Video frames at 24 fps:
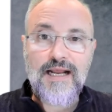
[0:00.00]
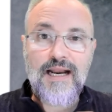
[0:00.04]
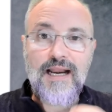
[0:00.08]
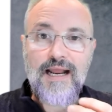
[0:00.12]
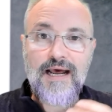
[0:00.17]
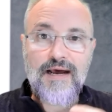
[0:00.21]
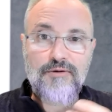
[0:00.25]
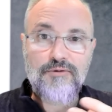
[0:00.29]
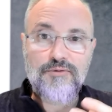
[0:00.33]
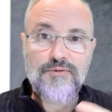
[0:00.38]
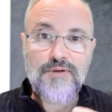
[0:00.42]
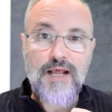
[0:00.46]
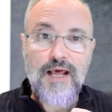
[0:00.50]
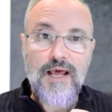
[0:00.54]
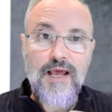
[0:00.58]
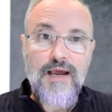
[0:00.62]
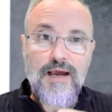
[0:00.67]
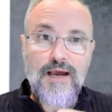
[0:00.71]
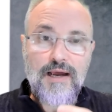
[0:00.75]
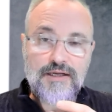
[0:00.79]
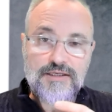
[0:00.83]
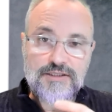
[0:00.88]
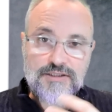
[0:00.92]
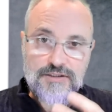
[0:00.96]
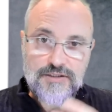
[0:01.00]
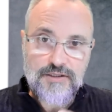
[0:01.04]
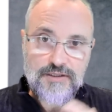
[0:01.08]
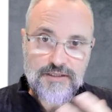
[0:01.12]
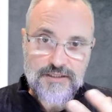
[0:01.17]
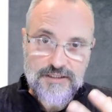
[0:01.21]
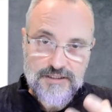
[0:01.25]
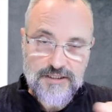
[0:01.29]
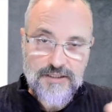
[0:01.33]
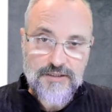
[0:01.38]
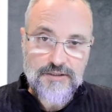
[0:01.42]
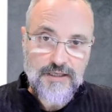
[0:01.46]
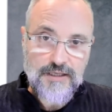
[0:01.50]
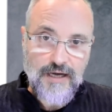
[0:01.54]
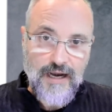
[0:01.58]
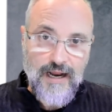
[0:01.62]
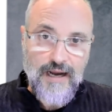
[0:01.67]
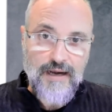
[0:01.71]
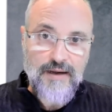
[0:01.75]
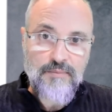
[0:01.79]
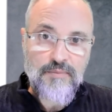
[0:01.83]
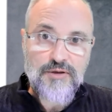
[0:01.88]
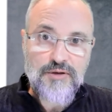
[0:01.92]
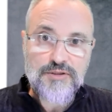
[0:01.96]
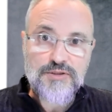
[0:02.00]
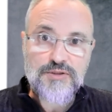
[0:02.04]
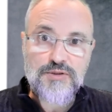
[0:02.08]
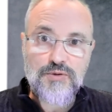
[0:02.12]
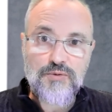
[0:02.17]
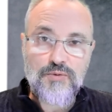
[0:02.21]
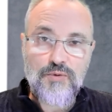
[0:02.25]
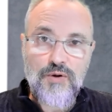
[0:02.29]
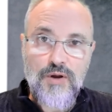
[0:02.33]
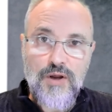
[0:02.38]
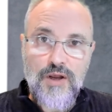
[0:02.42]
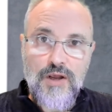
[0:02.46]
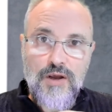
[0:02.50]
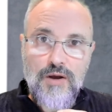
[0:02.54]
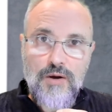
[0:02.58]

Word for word: allow certain animals to